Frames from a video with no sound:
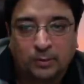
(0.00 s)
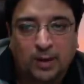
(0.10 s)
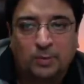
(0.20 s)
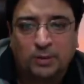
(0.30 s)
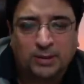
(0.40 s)

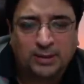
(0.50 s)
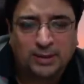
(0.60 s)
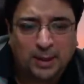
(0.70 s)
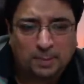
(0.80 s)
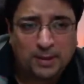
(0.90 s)
Why would this
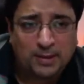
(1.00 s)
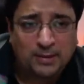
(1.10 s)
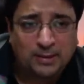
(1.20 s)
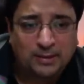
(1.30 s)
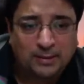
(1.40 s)

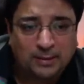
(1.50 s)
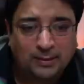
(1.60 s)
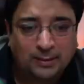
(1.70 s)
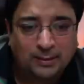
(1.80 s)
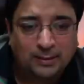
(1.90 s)
happen?
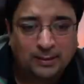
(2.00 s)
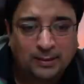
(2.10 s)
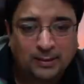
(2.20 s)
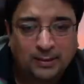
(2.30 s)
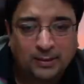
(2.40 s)

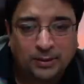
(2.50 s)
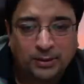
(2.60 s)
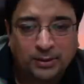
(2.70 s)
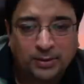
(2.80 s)
Share